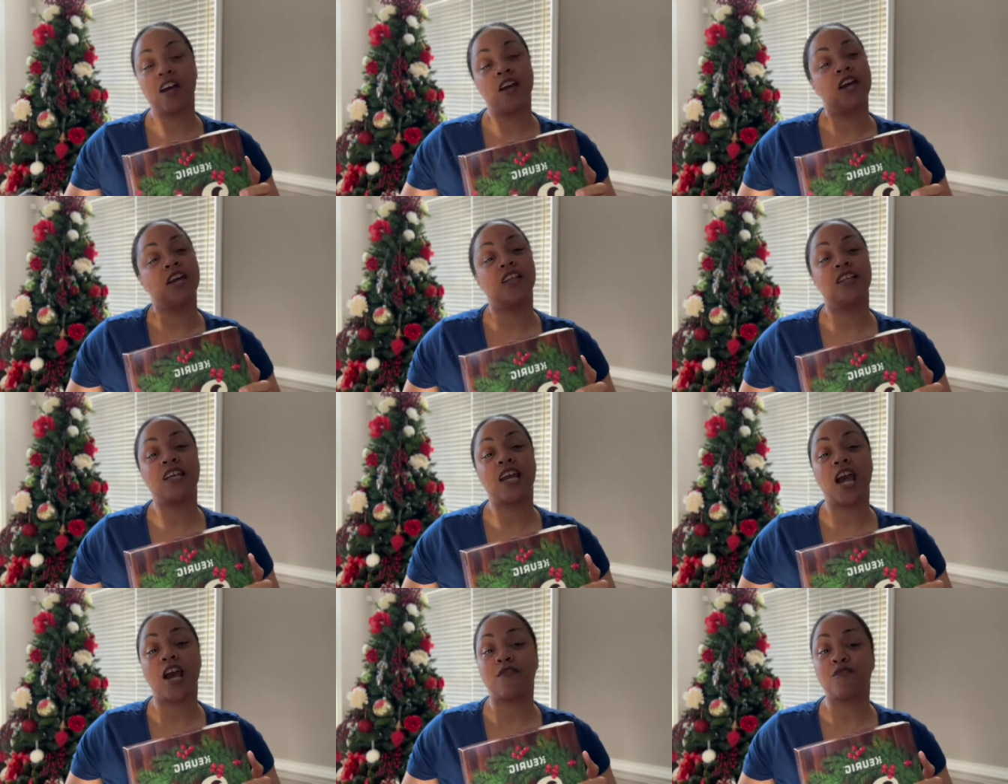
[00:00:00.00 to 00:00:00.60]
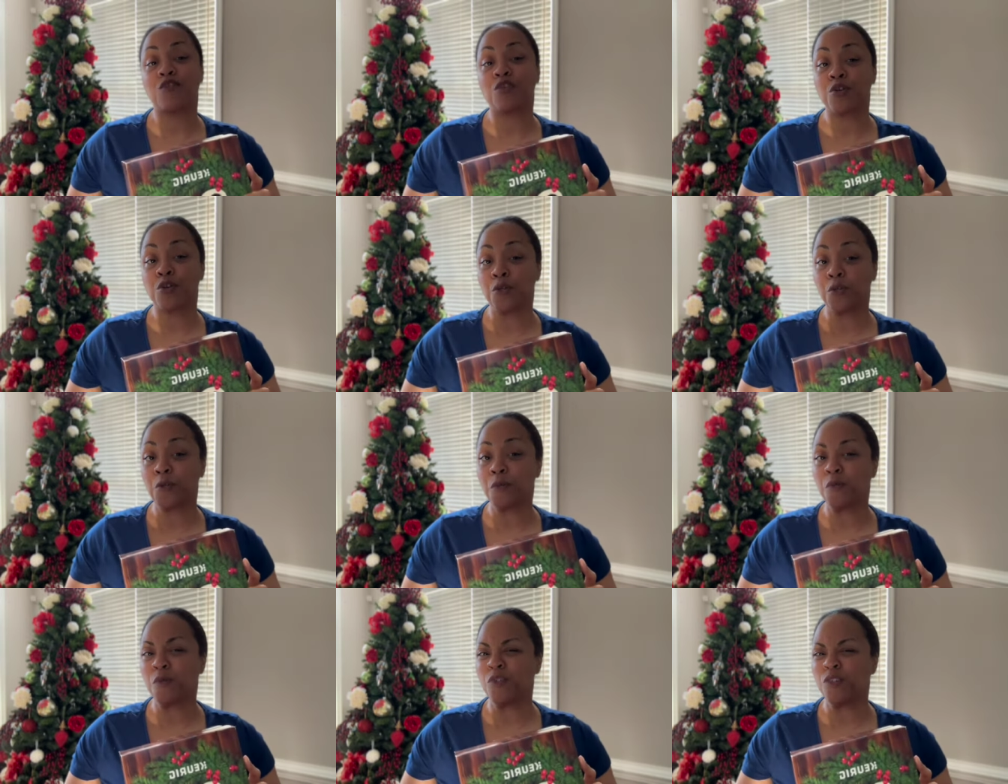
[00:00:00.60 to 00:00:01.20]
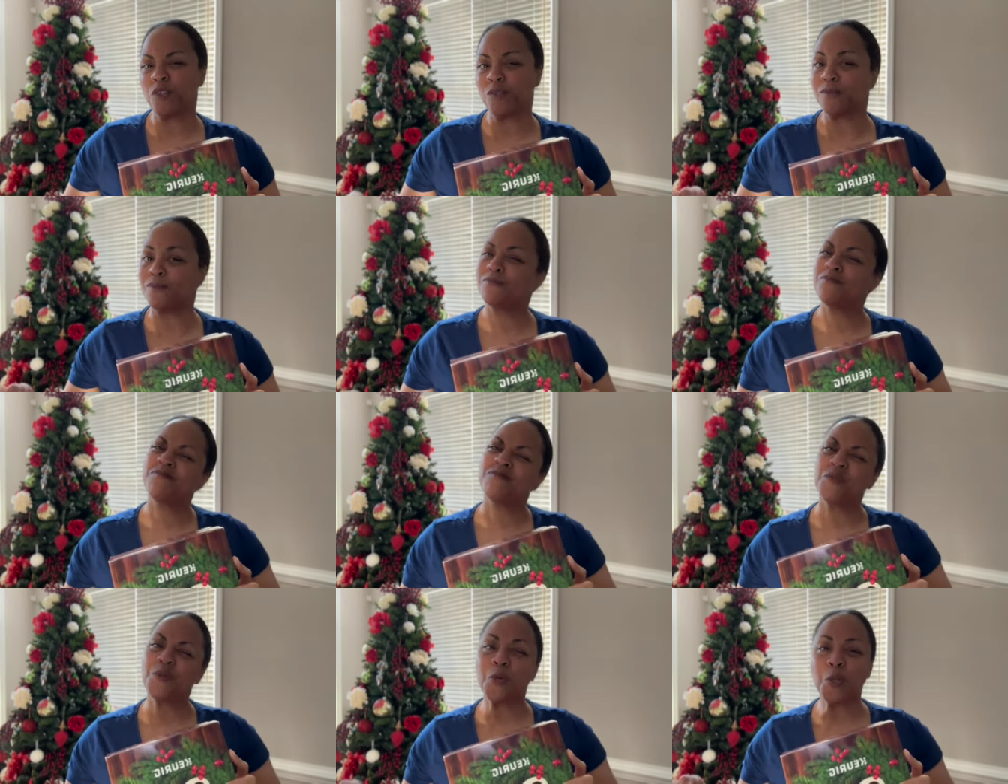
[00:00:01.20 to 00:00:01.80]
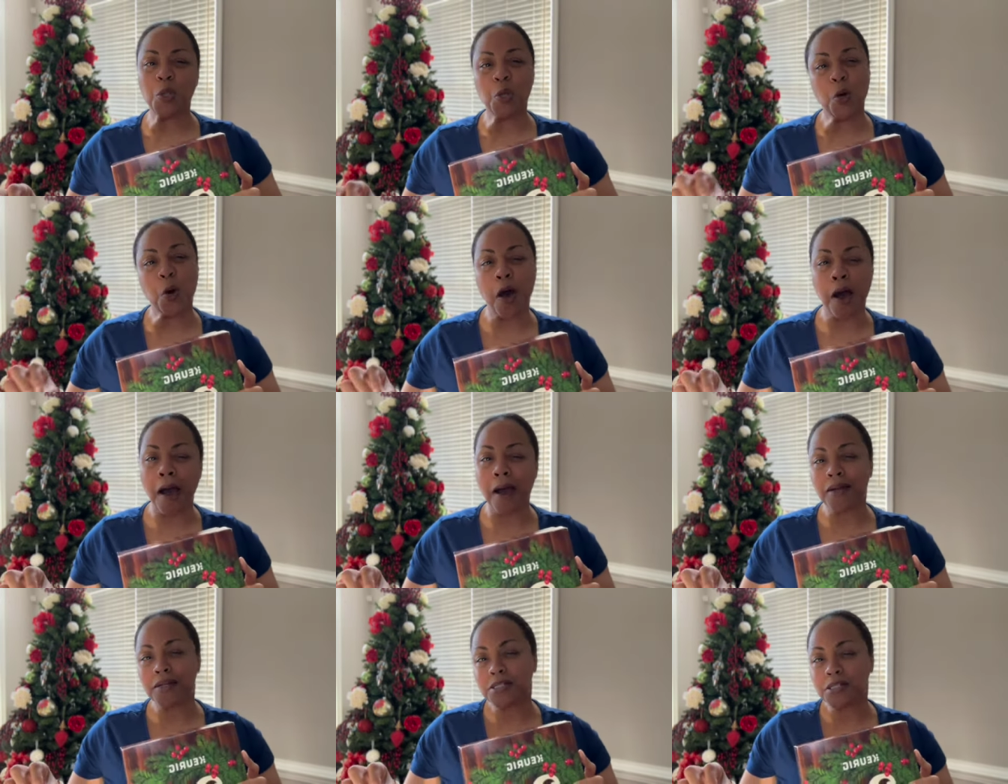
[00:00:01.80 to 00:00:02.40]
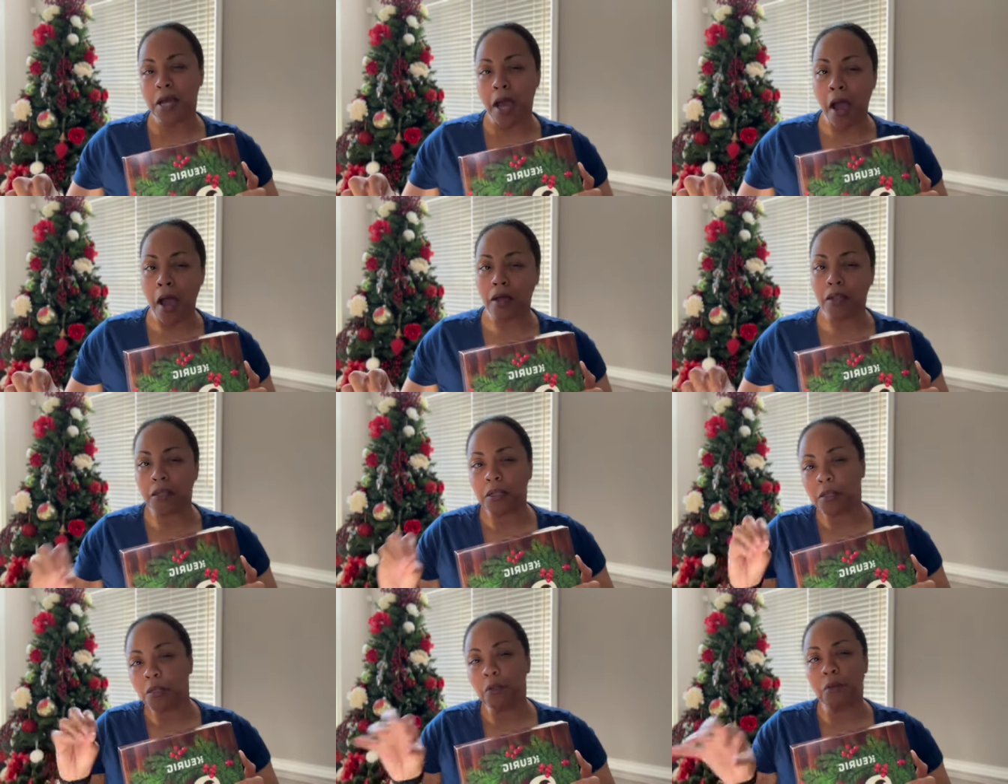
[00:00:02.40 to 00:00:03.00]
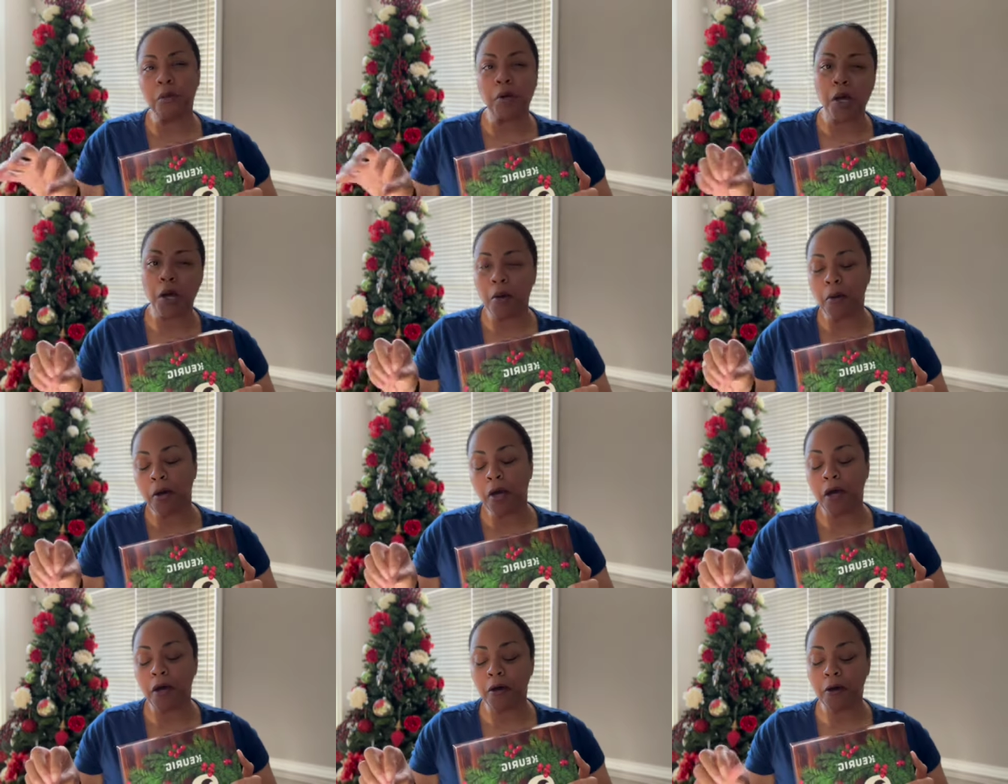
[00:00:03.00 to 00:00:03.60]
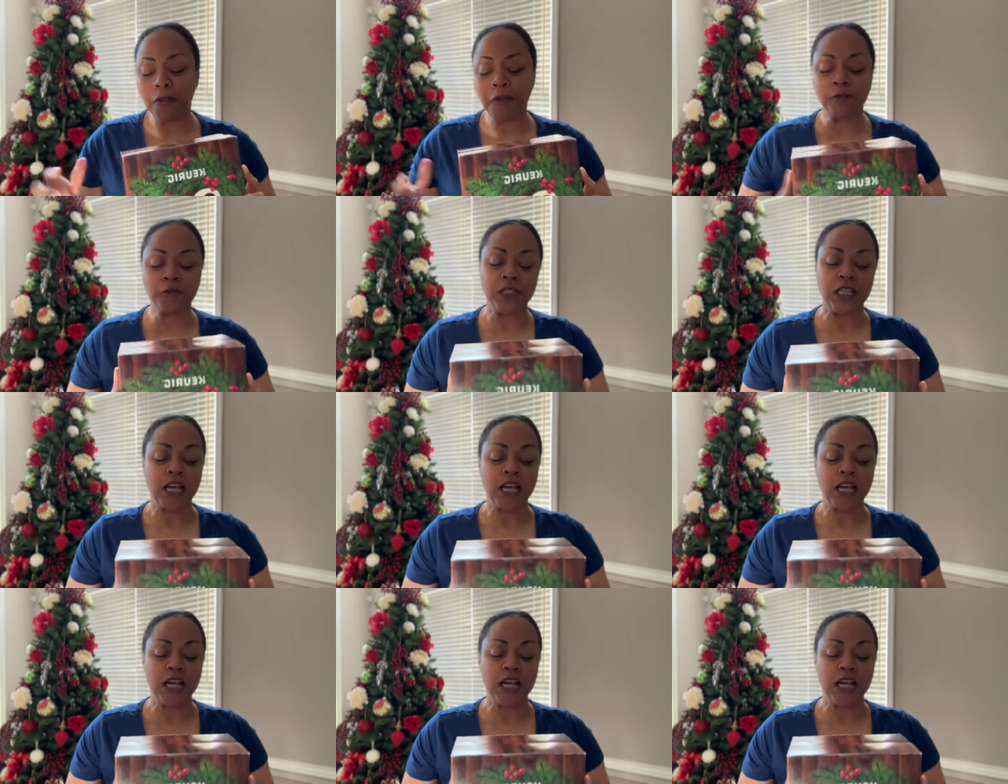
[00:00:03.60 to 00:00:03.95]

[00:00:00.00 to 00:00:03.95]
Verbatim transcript: in the afternoon, we'll do a little hot chocolate, a little cocoa.